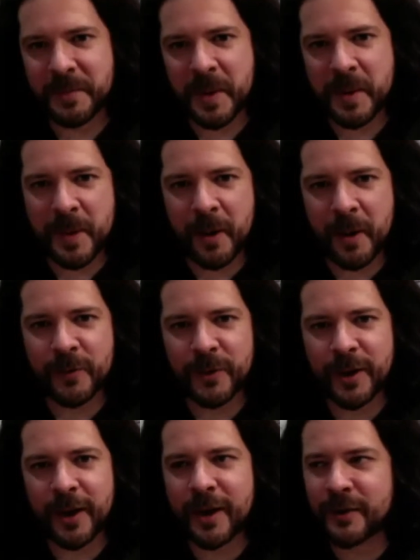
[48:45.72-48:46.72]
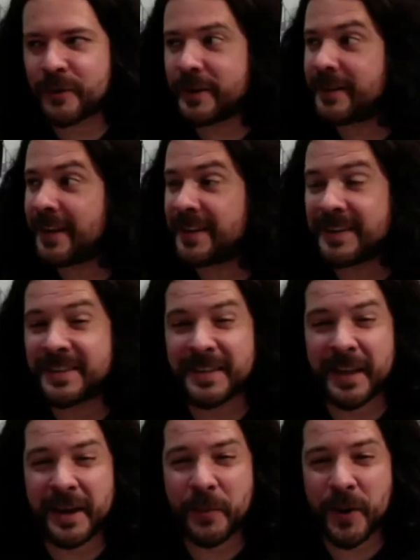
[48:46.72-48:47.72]
Um, over a hundred, and it's
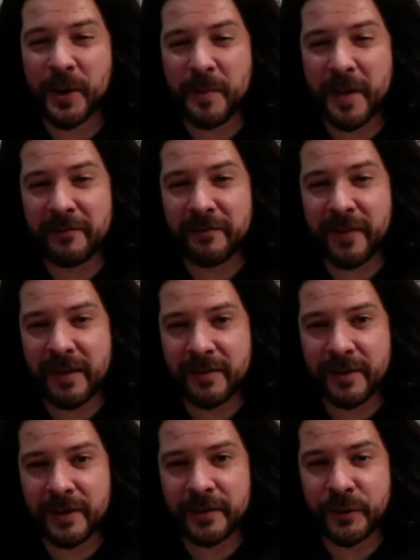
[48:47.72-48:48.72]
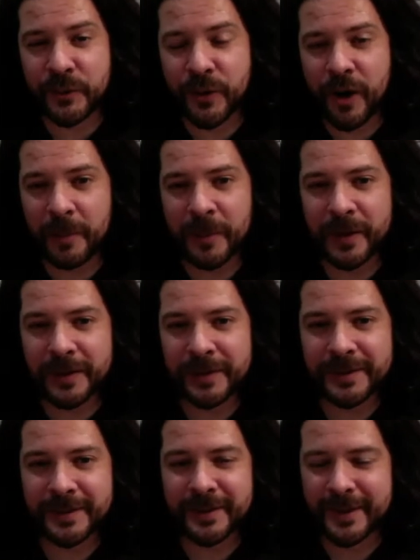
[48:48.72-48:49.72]
like one of my favorite new hobbies.